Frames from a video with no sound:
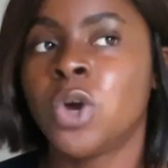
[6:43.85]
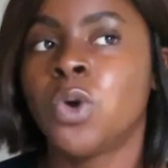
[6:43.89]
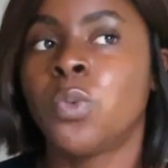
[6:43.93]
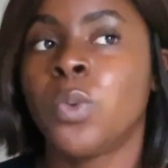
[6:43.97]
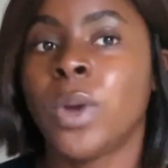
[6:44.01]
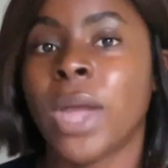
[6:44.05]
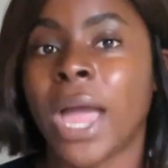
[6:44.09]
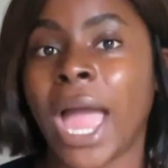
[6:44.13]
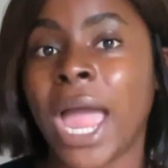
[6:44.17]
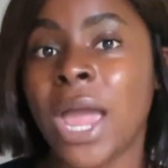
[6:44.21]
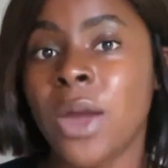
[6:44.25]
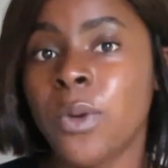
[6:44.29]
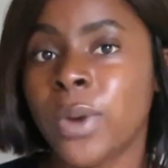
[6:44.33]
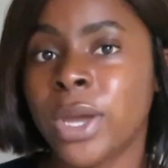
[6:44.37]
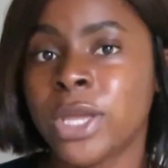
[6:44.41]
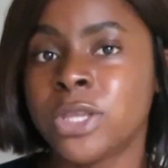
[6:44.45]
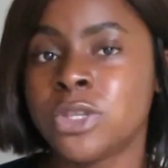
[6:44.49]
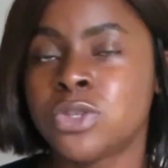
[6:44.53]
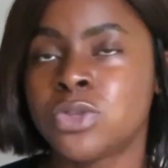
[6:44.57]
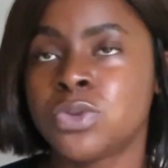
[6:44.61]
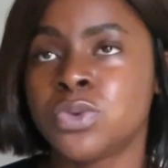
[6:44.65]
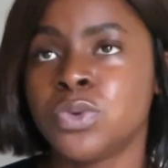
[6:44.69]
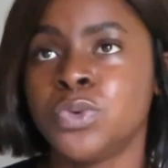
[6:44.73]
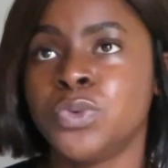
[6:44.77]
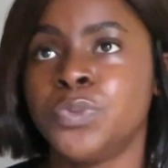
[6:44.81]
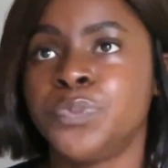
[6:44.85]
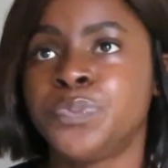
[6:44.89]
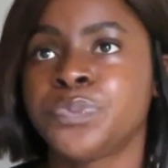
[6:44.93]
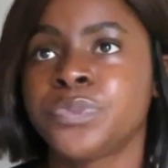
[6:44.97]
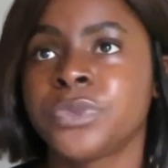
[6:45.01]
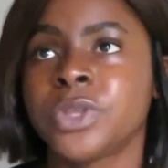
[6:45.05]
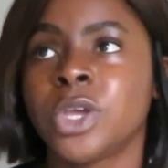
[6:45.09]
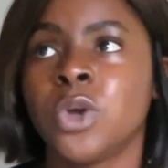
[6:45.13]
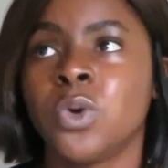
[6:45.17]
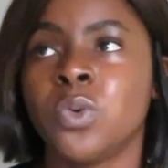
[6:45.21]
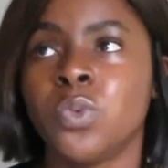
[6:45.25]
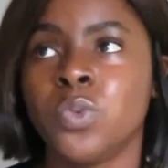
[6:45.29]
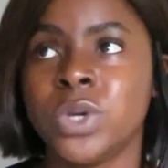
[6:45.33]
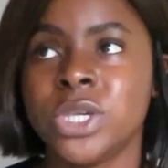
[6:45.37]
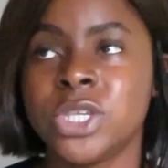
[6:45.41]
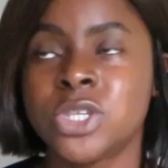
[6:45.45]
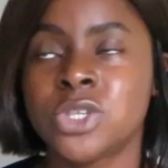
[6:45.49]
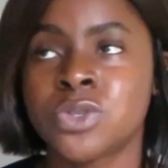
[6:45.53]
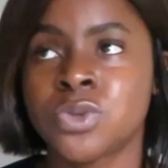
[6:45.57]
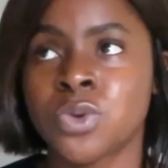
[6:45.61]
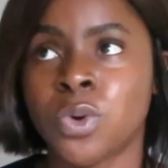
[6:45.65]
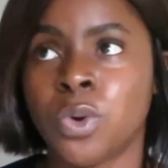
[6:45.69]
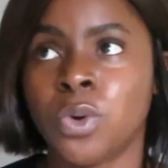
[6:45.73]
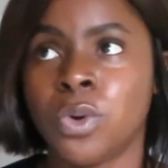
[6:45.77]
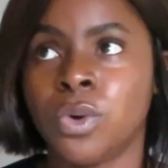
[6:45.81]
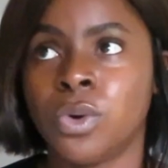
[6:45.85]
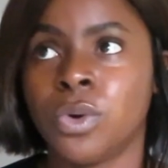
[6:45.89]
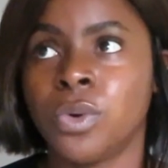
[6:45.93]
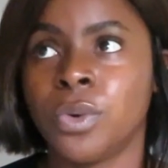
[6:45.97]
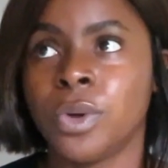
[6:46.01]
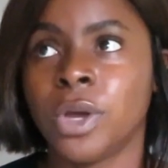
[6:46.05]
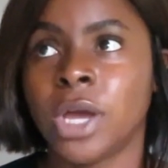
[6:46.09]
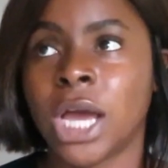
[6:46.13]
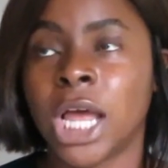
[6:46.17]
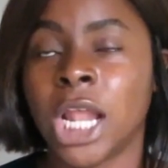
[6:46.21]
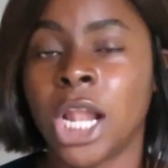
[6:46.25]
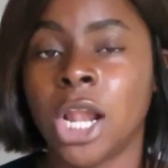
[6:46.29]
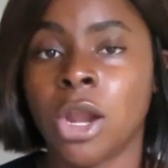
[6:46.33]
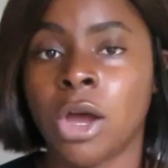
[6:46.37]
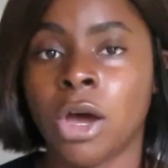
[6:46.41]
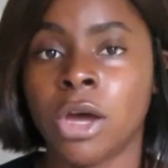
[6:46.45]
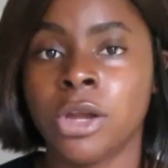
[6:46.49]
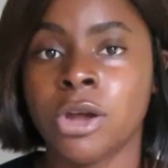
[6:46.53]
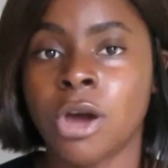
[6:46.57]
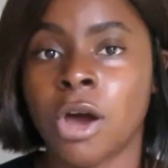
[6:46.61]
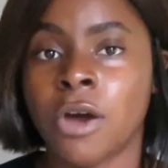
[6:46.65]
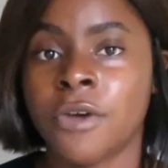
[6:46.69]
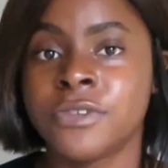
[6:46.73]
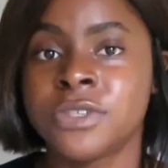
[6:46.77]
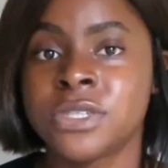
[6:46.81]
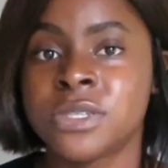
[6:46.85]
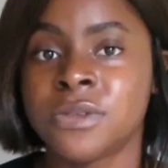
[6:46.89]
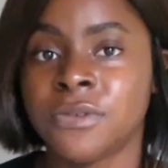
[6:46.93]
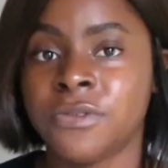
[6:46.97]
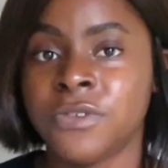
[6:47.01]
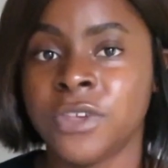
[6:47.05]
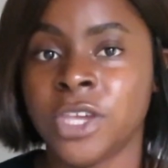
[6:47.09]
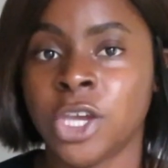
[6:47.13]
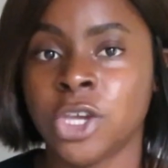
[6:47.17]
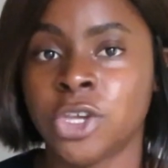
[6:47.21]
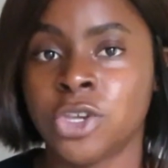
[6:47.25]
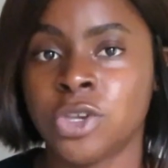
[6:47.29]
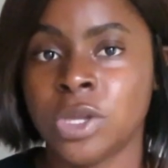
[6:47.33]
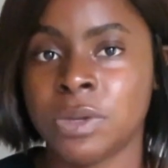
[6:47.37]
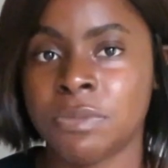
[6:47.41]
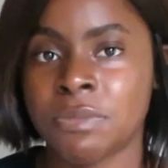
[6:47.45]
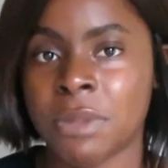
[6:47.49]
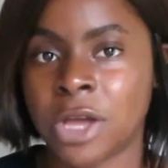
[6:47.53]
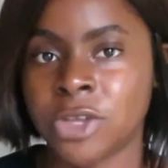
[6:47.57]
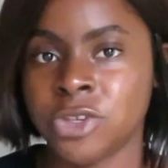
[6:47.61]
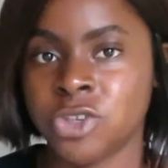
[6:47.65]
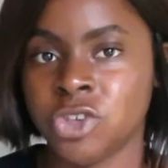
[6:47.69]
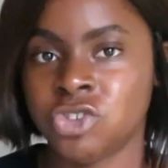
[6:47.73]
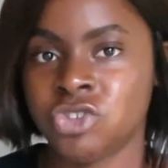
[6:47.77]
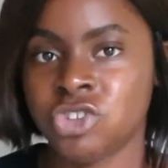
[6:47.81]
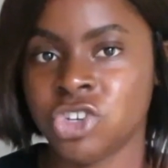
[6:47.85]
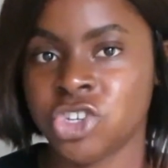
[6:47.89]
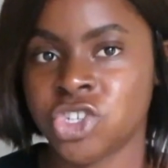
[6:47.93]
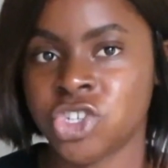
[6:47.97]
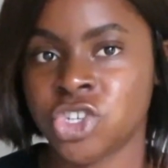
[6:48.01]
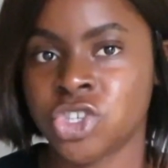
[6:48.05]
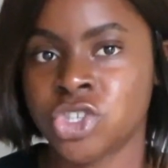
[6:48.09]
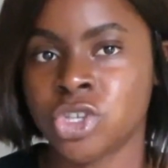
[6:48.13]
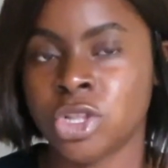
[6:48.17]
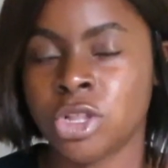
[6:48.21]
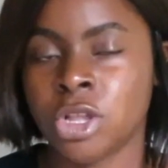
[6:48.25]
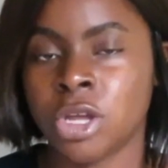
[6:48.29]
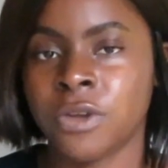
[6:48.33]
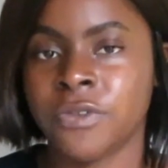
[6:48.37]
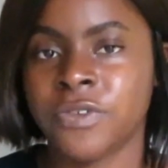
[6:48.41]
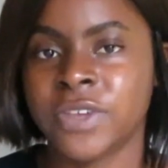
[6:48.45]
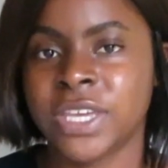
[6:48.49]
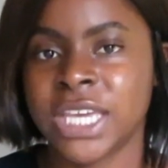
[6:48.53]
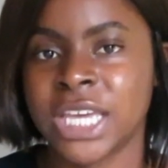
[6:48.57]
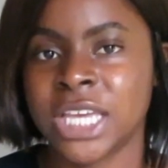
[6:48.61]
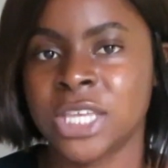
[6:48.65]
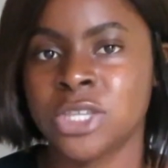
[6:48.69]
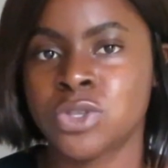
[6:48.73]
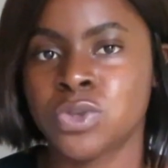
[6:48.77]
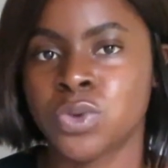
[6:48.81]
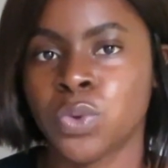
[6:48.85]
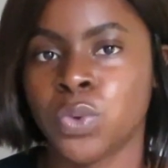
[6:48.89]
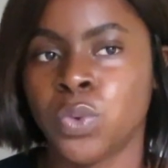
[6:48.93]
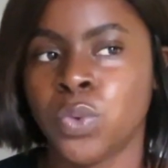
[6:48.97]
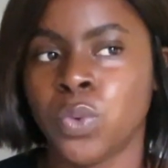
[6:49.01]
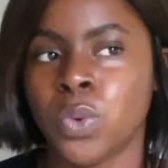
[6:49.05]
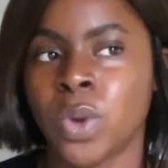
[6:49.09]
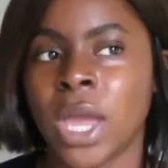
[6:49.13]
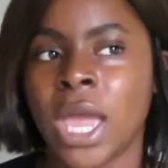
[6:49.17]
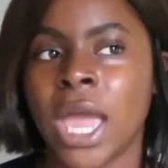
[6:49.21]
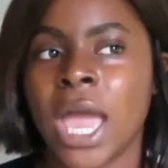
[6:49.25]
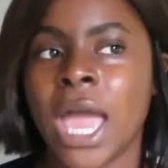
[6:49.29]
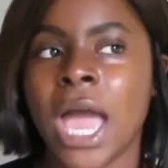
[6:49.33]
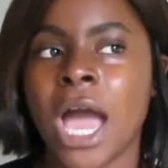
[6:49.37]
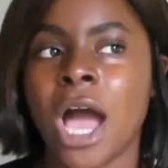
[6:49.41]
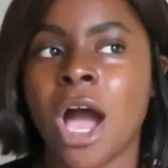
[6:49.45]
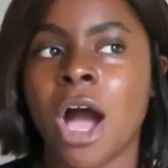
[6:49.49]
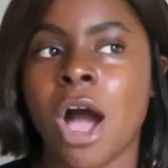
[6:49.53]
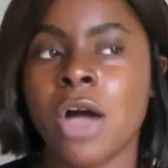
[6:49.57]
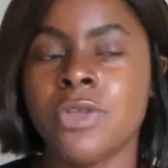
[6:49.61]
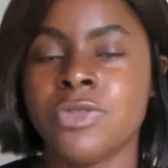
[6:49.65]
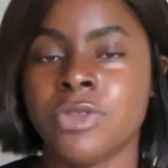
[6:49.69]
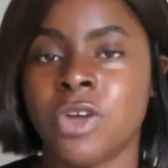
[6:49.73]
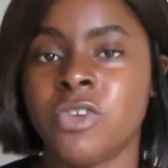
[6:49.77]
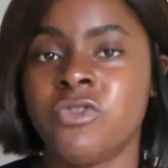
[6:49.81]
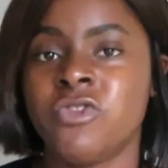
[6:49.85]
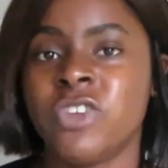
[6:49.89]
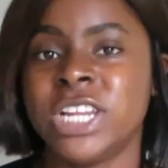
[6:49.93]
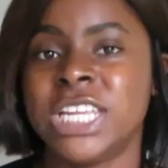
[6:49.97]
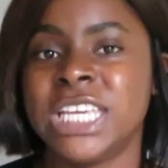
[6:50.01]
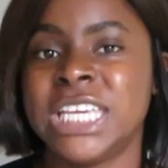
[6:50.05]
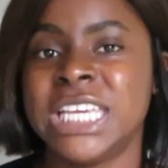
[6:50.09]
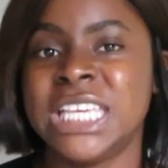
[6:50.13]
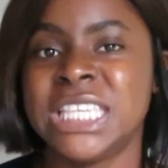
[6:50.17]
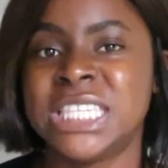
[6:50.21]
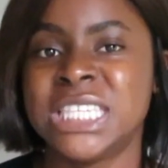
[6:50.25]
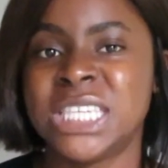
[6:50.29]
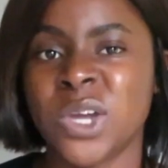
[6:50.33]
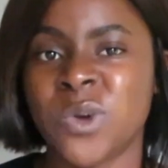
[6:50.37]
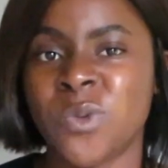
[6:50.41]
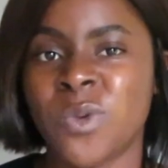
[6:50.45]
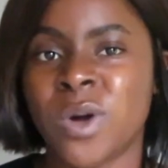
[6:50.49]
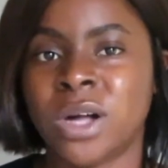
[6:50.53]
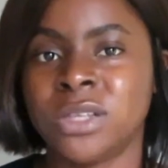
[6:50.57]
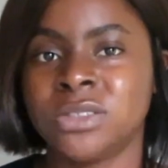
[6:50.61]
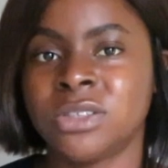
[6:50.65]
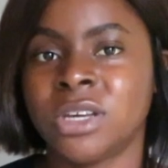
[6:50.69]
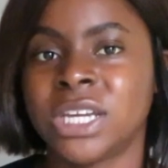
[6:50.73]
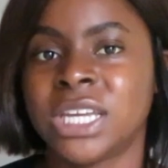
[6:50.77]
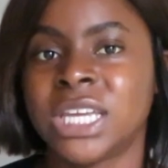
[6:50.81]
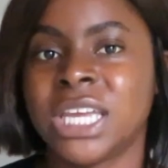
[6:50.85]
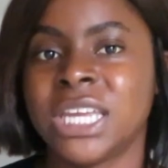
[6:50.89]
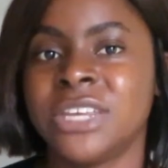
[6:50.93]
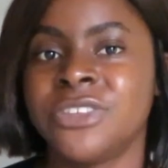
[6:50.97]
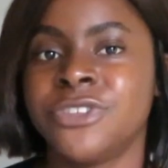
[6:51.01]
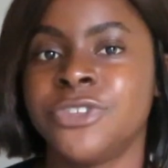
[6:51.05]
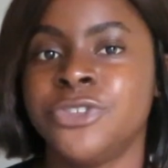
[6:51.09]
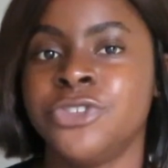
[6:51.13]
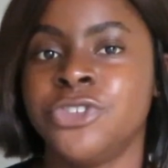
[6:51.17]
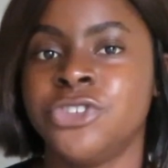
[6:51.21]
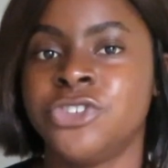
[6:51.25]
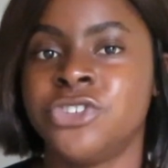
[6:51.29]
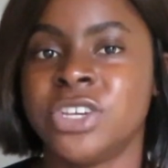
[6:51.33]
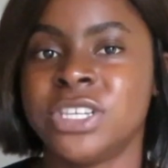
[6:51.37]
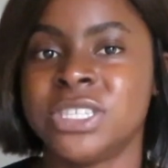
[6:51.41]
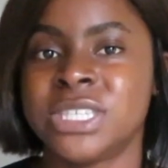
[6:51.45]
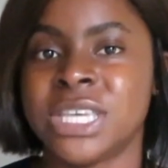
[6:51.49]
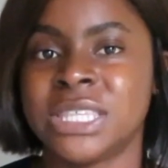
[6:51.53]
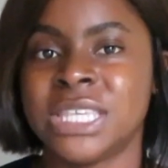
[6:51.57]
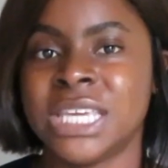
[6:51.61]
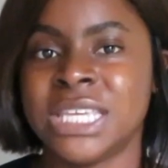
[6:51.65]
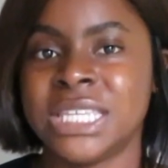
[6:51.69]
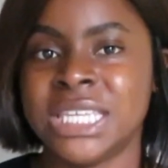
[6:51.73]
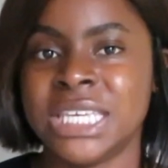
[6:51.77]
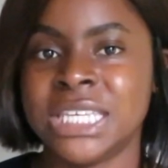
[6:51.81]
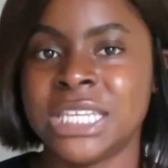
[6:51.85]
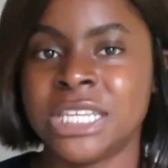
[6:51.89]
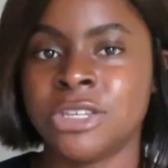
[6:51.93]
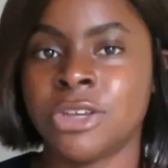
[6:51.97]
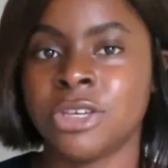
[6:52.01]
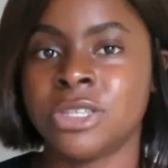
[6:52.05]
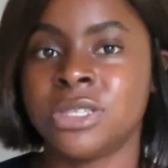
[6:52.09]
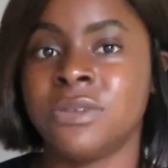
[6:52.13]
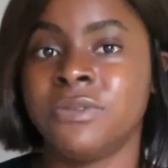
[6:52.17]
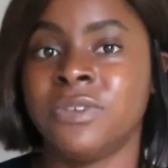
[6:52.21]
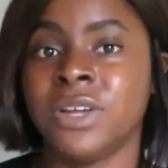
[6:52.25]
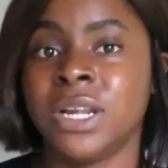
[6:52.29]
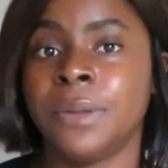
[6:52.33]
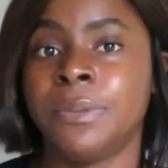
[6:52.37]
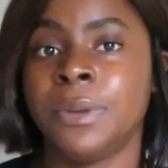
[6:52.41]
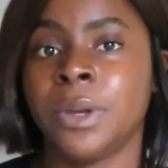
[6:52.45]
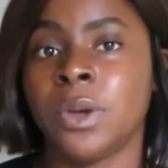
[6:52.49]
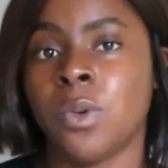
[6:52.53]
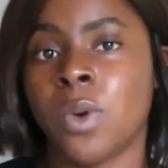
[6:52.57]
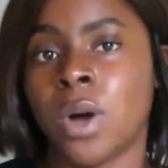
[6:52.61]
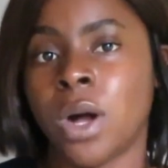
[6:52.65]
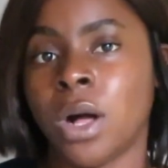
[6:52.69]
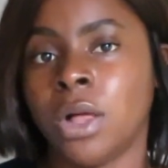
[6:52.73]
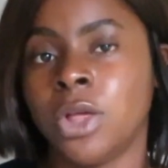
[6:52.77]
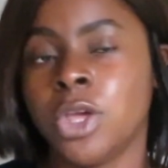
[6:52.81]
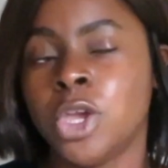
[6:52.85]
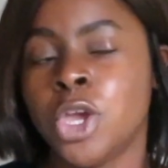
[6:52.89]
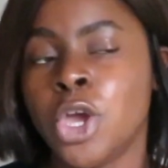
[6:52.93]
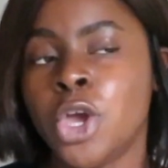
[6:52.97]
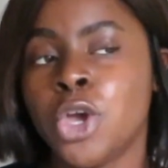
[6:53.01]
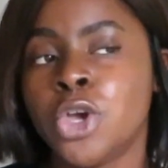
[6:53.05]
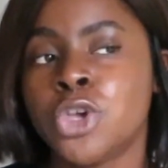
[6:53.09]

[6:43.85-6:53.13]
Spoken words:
Where I went to, we saw a lot of severe acute malnutrition. So a lot of kids who are not really eating well, not getting the nutrients that they need, and not developing well.